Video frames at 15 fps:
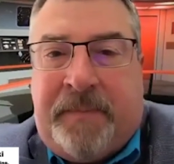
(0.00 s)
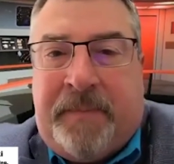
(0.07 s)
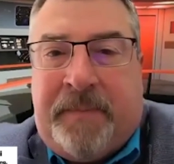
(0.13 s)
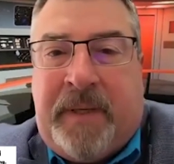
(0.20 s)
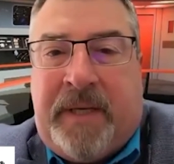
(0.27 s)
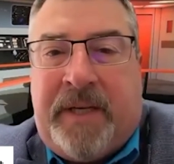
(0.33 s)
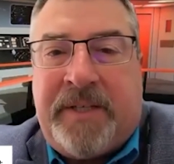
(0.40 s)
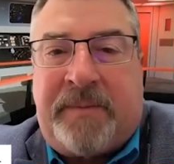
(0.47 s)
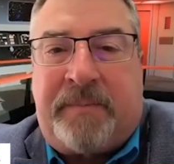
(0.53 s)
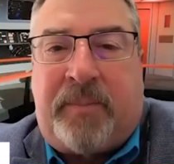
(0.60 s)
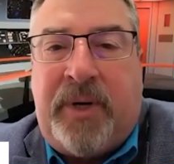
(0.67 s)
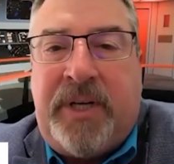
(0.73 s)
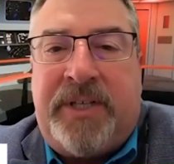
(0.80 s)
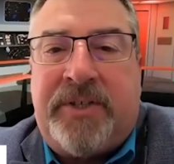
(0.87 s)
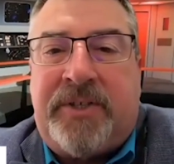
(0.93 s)
because
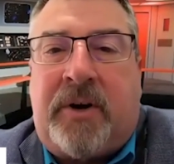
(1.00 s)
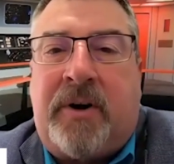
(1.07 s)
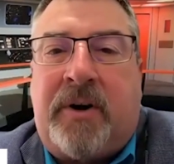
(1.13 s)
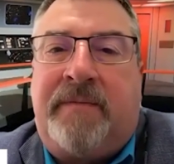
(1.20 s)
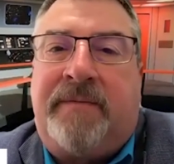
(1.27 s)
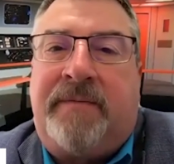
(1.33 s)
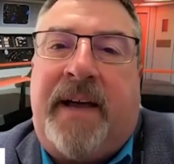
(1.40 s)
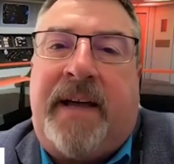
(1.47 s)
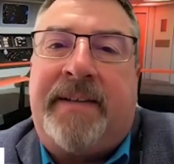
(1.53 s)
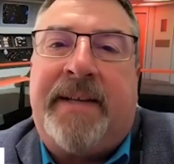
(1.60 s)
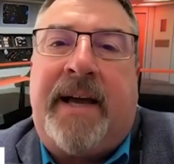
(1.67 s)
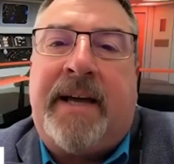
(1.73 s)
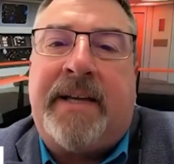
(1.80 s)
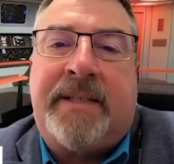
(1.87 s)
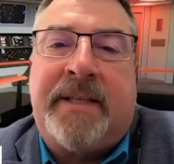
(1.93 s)
bridges are a
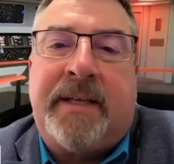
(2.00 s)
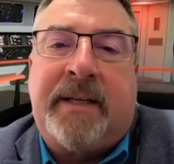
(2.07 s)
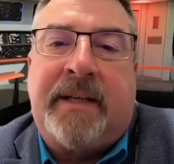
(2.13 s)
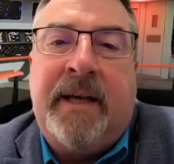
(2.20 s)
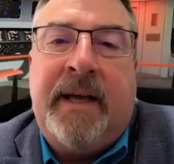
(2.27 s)
fantastic,